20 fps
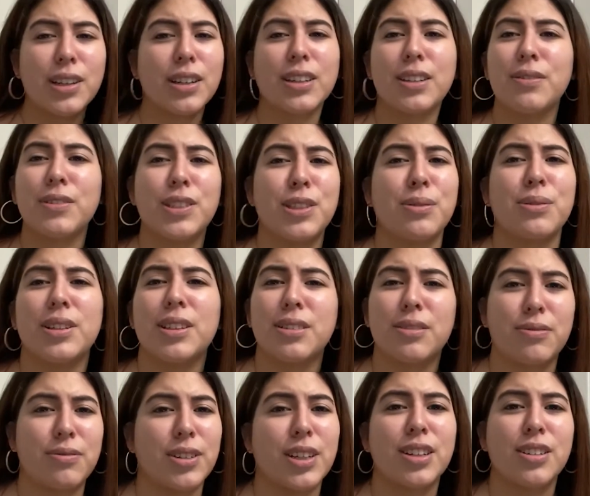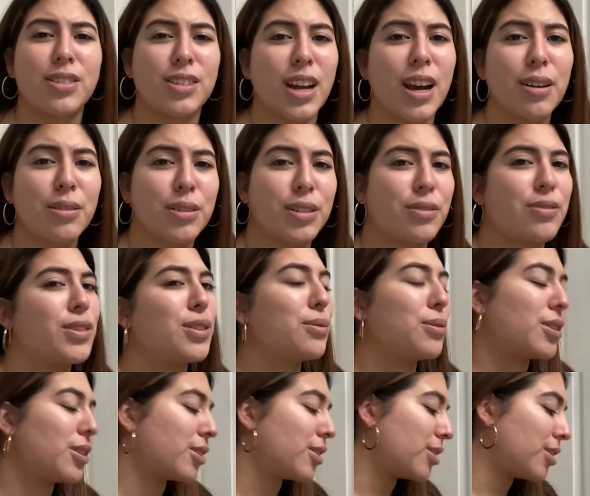Even do it in the freaking shower if you
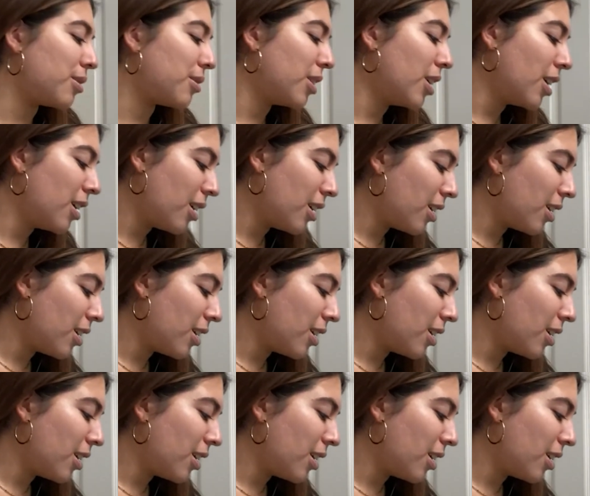want to.